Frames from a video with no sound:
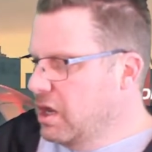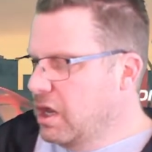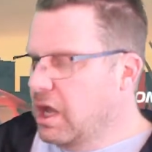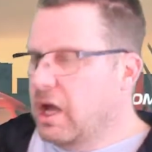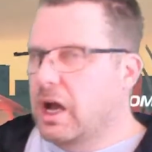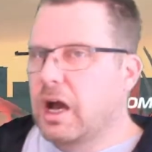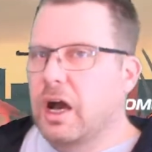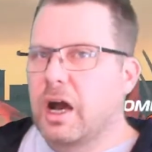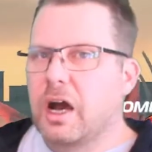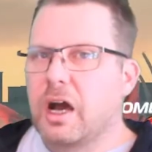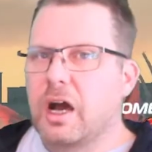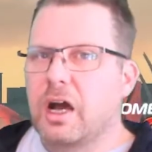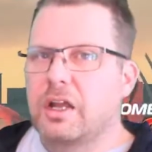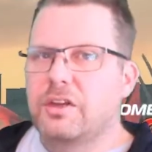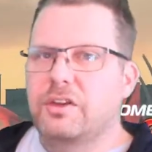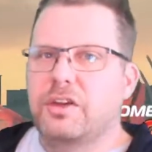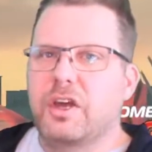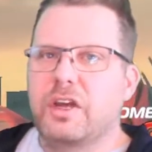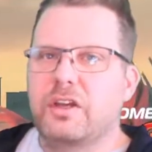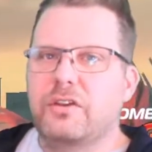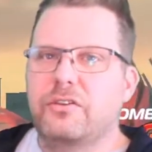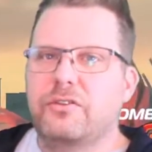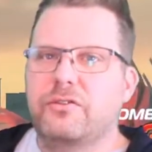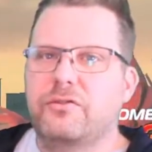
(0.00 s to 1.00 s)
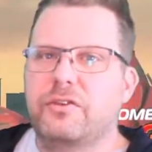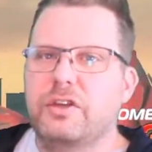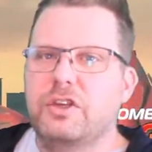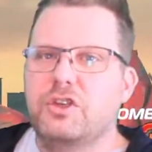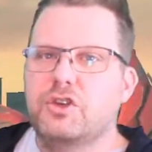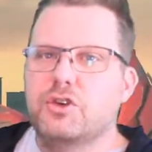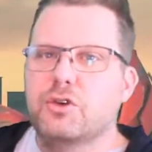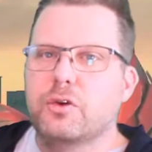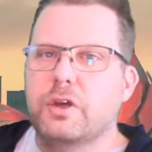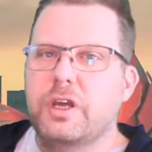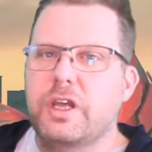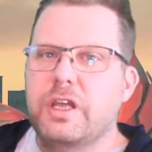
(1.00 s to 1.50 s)
A nice
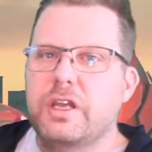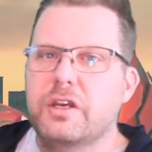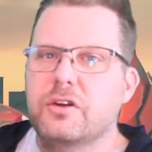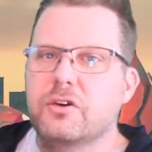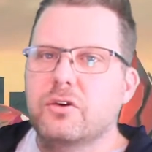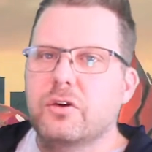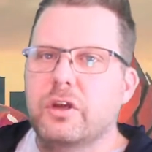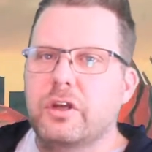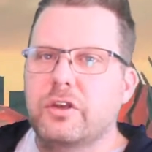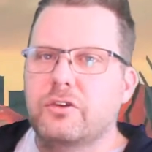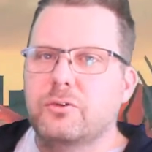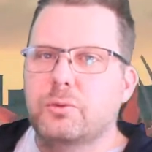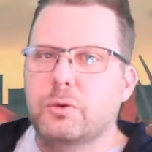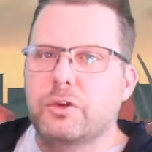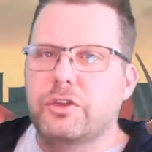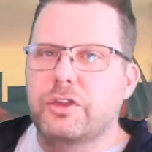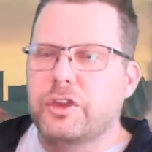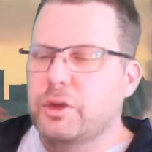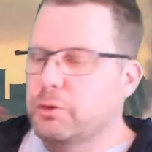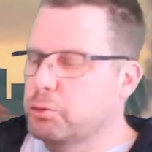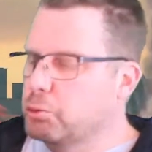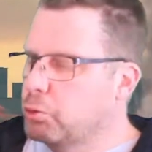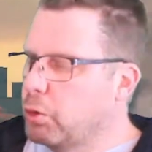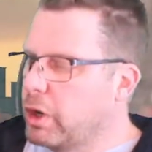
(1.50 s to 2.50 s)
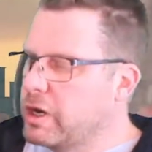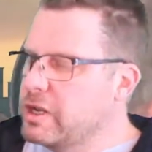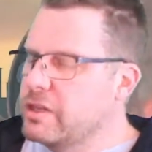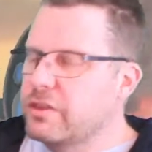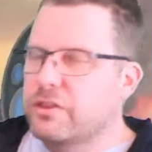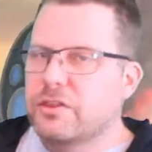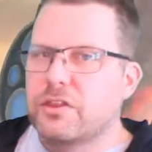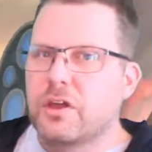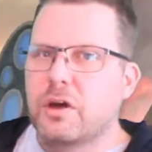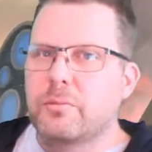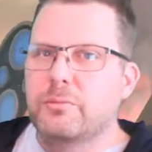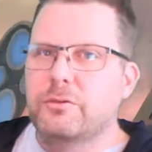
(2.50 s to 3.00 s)
feature here is with the right
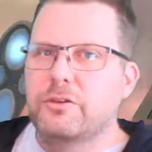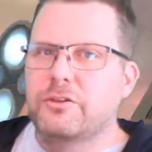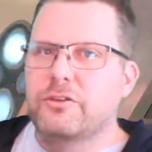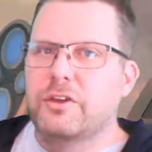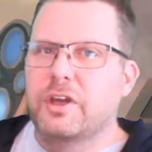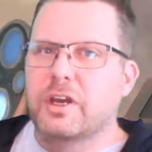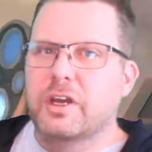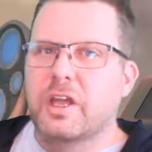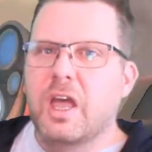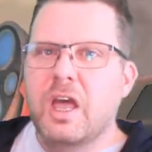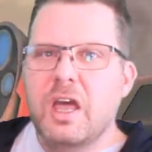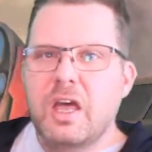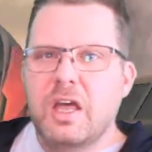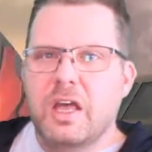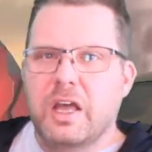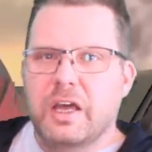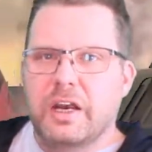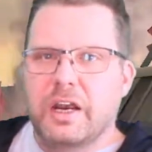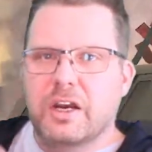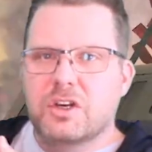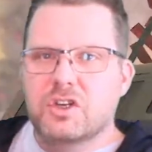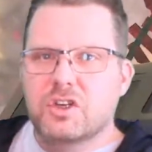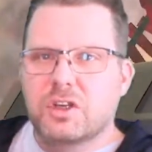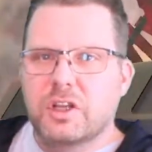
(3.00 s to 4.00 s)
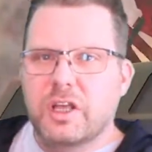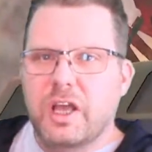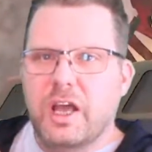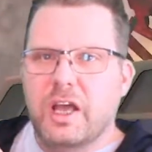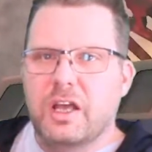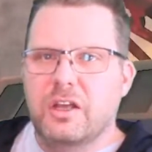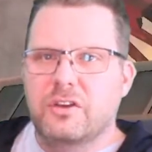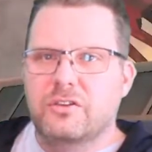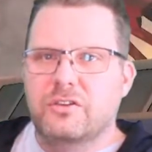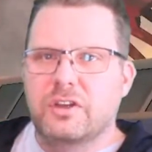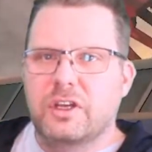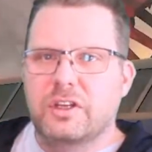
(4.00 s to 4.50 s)
thumbstick,
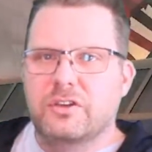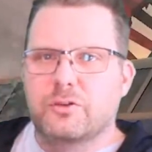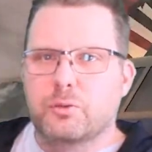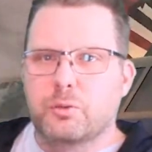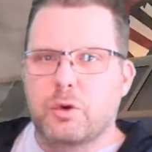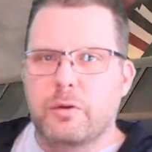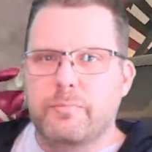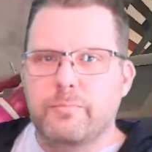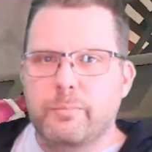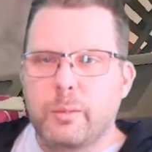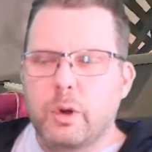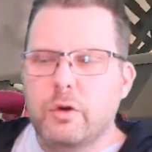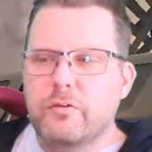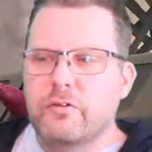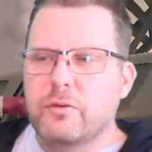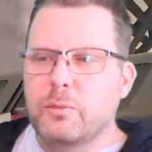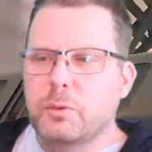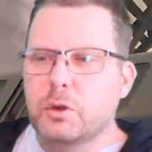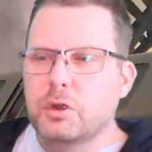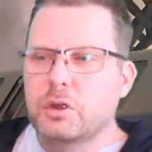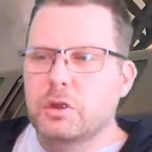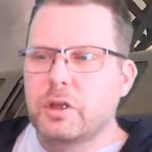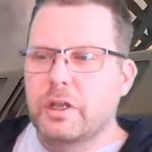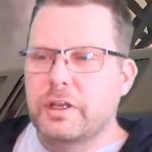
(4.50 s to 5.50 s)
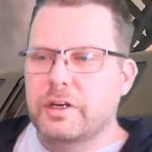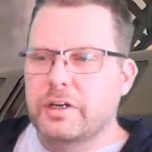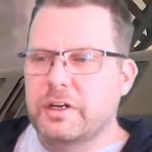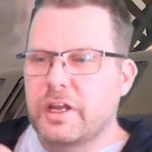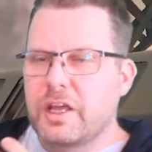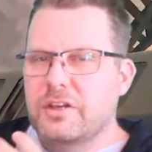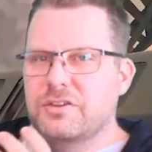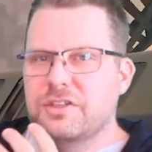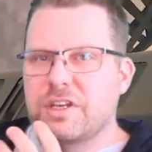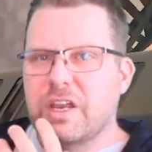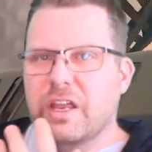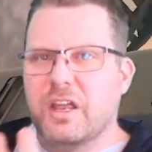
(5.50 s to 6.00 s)
it's removable and it
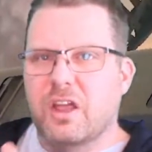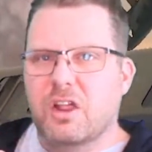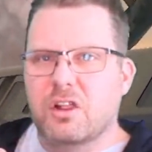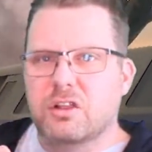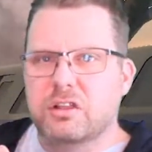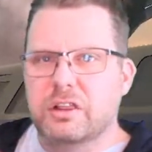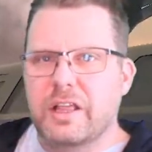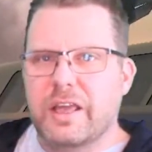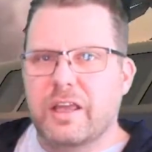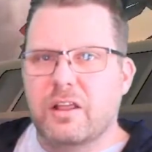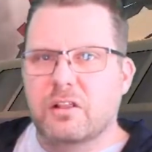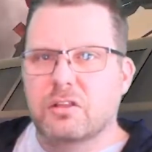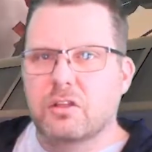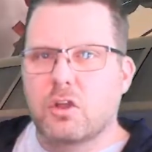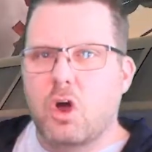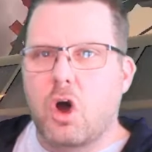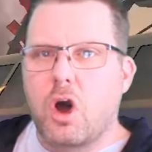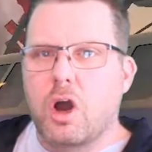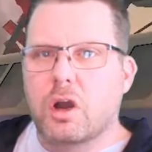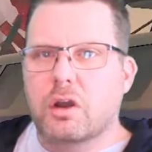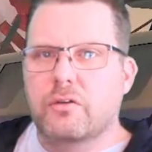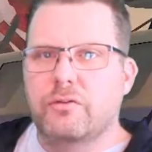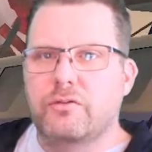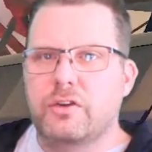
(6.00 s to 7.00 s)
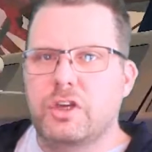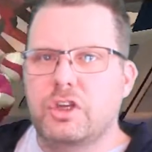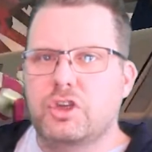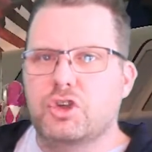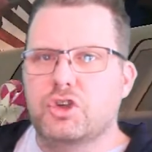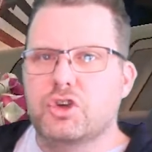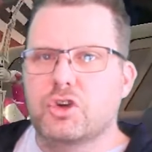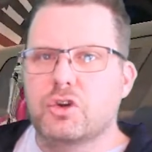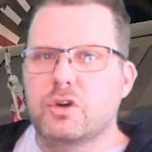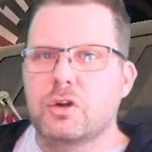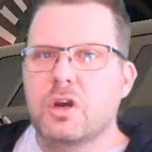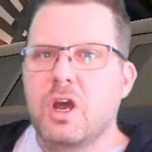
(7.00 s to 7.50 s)
has a click lock
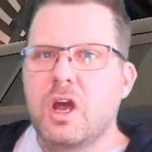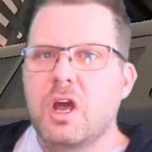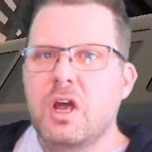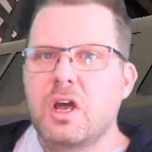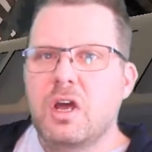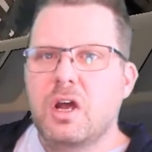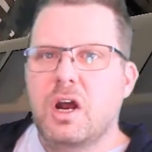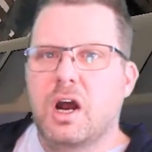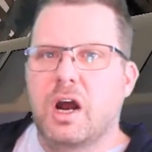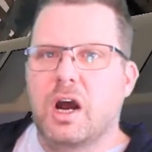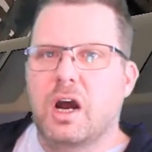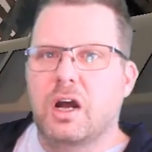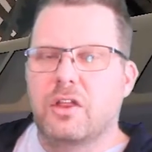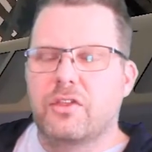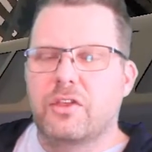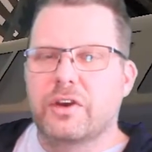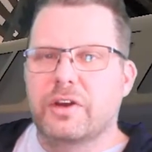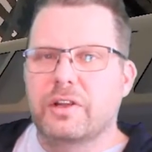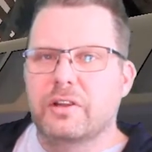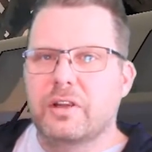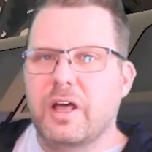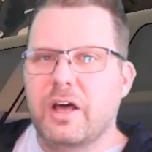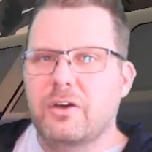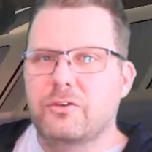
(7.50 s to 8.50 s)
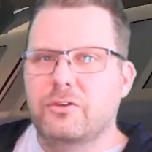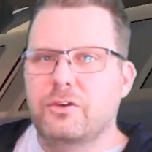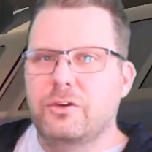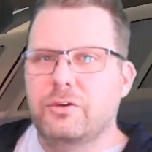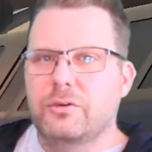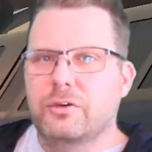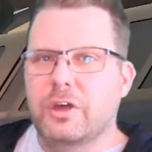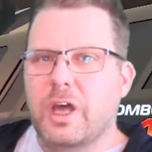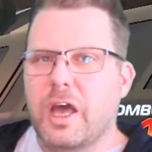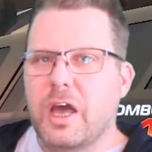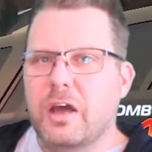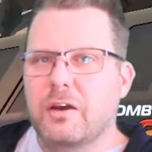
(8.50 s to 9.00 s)
feature that allows
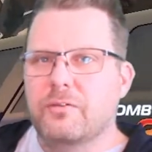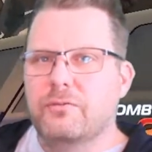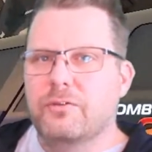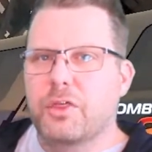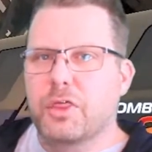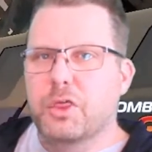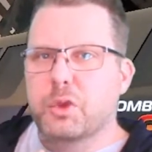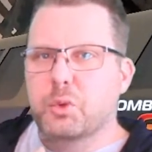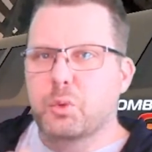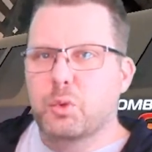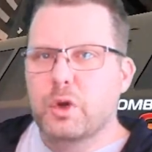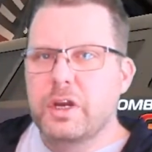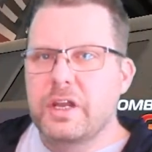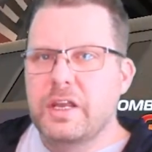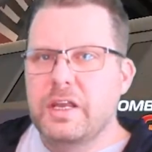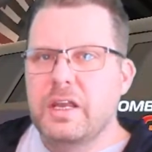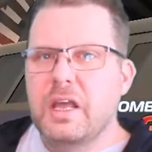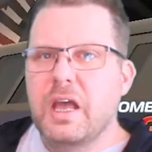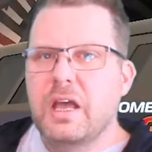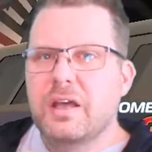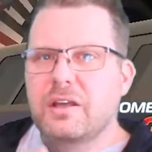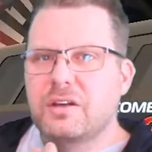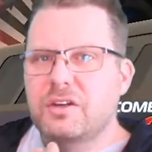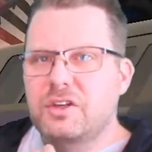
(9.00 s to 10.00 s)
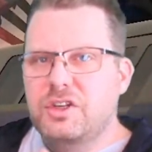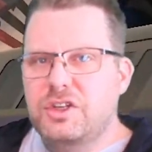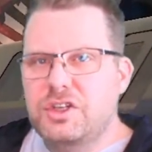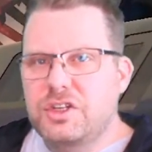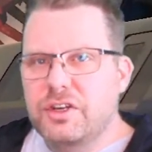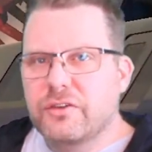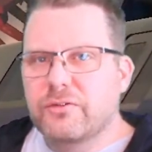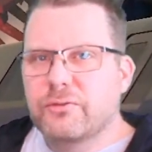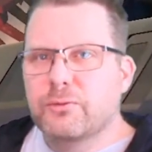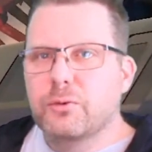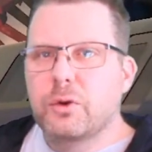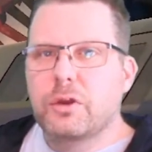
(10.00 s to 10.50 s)
you to have 3
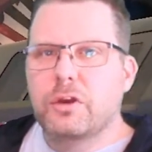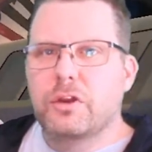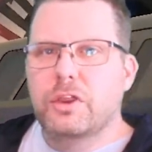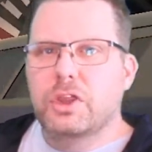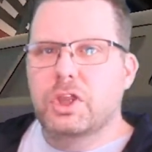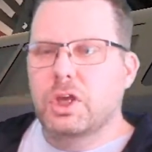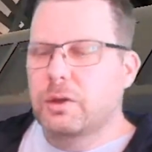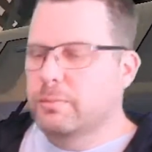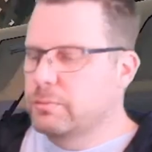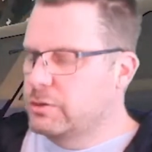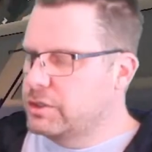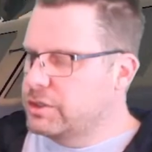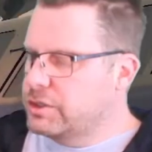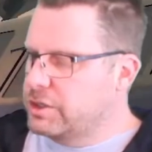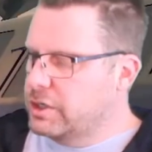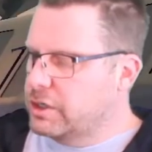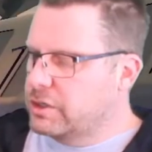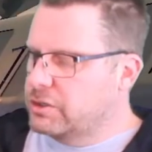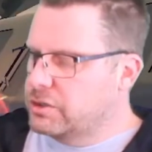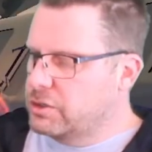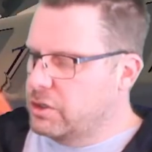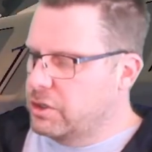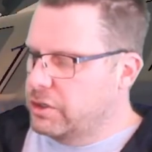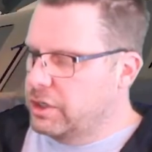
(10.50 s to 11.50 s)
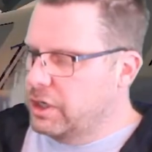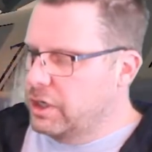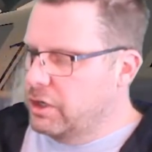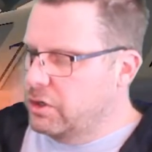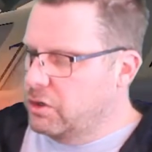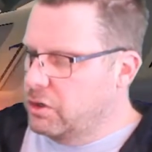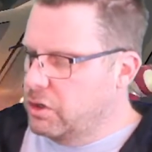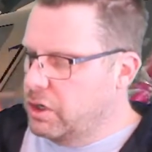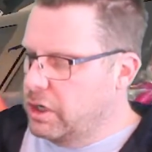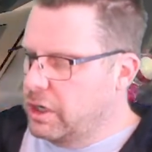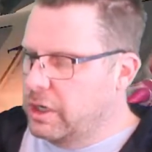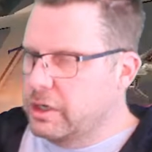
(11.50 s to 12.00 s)
different thumbsticks on
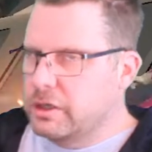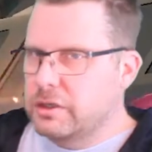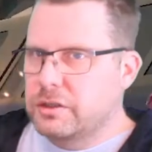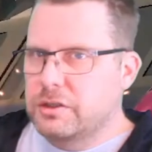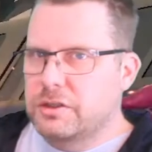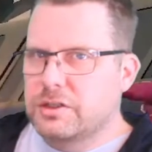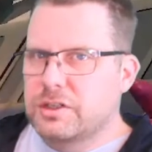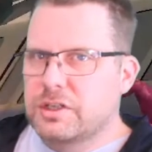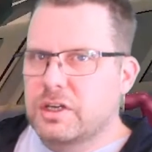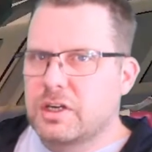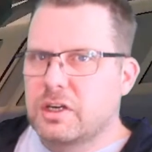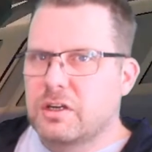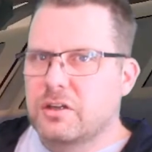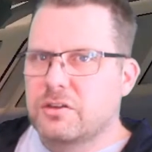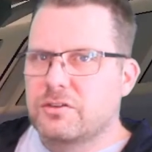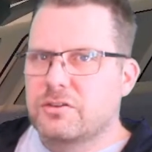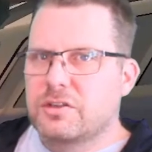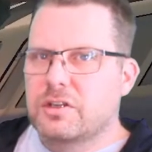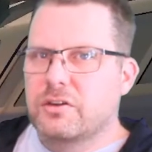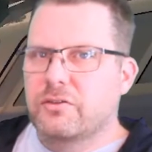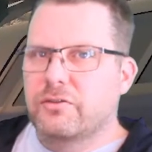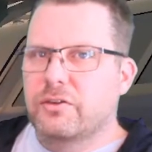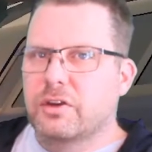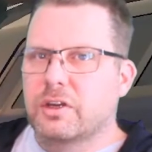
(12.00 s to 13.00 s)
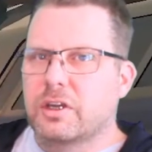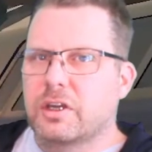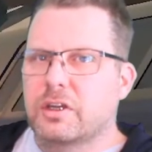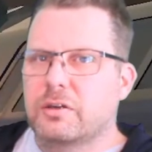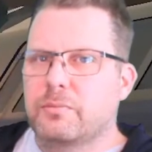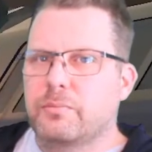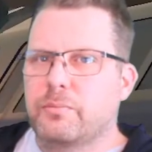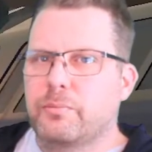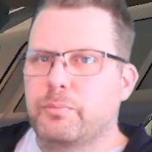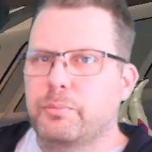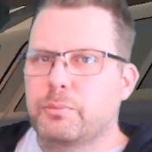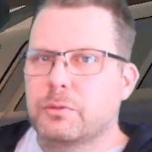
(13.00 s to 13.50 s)
here, and I'll see if I can...